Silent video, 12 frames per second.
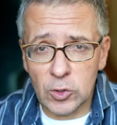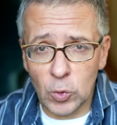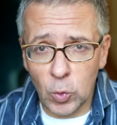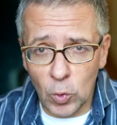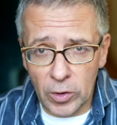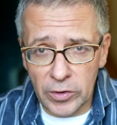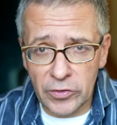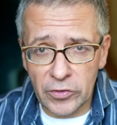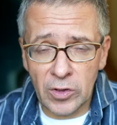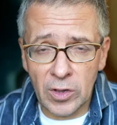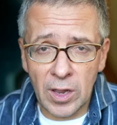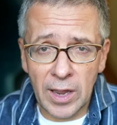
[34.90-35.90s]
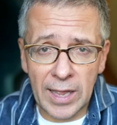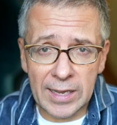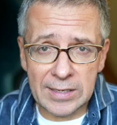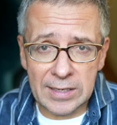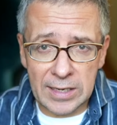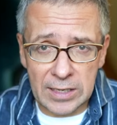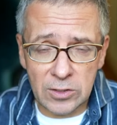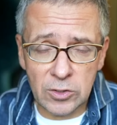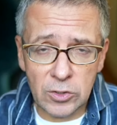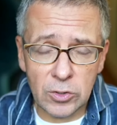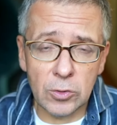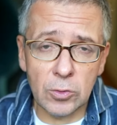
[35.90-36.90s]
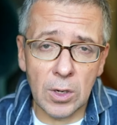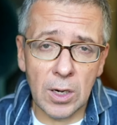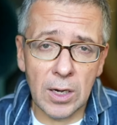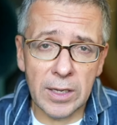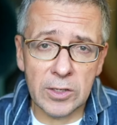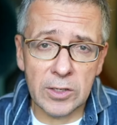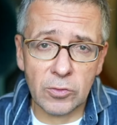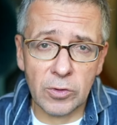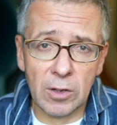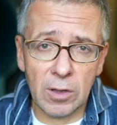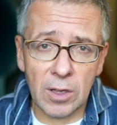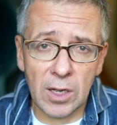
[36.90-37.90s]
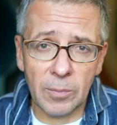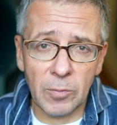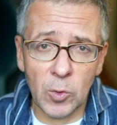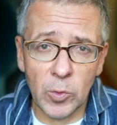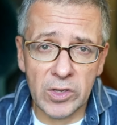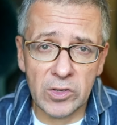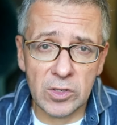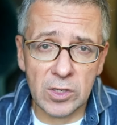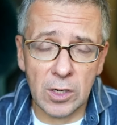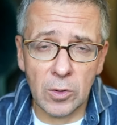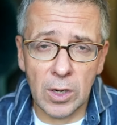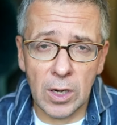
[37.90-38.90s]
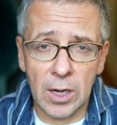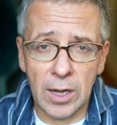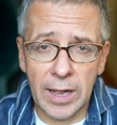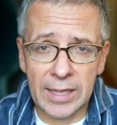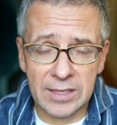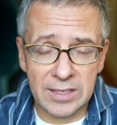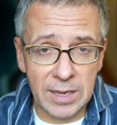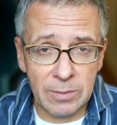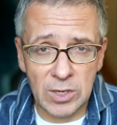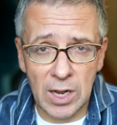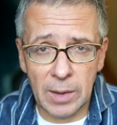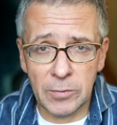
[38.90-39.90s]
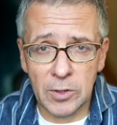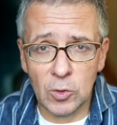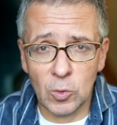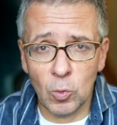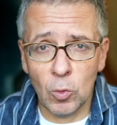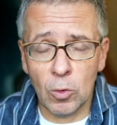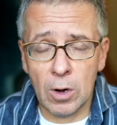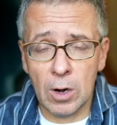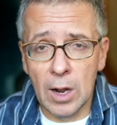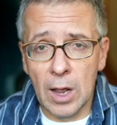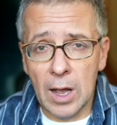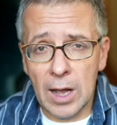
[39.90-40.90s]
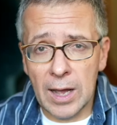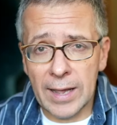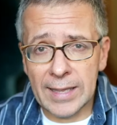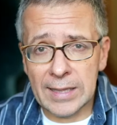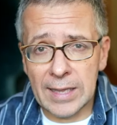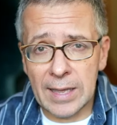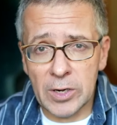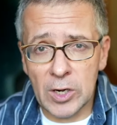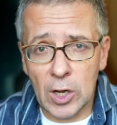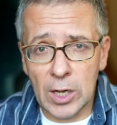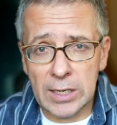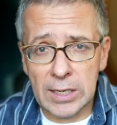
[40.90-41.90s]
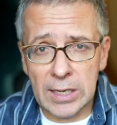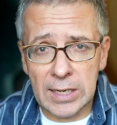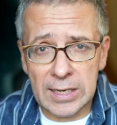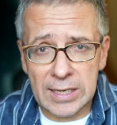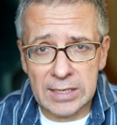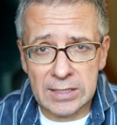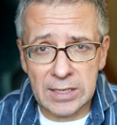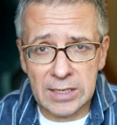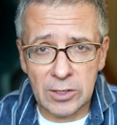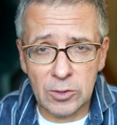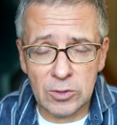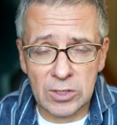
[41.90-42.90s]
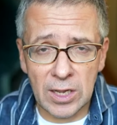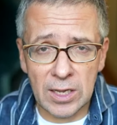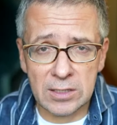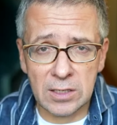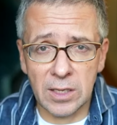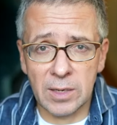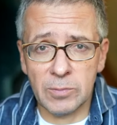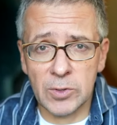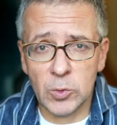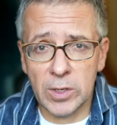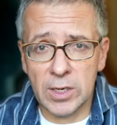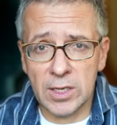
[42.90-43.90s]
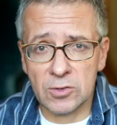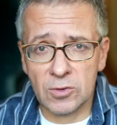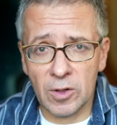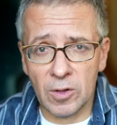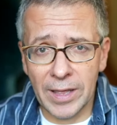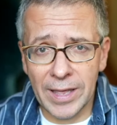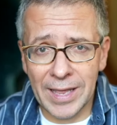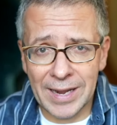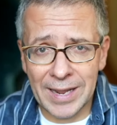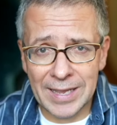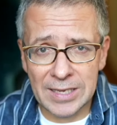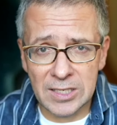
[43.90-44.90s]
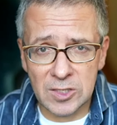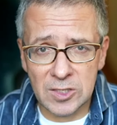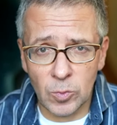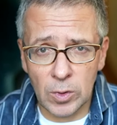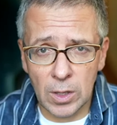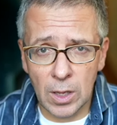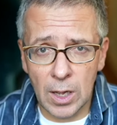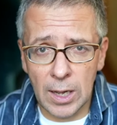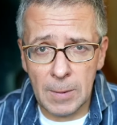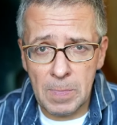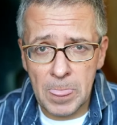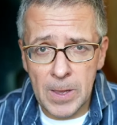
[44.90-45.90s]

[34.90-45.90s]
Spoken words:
towards and into Israel a couple weeks ago, at the same time that the war in Lebanon continues to escalate between Israel and Hezbollah.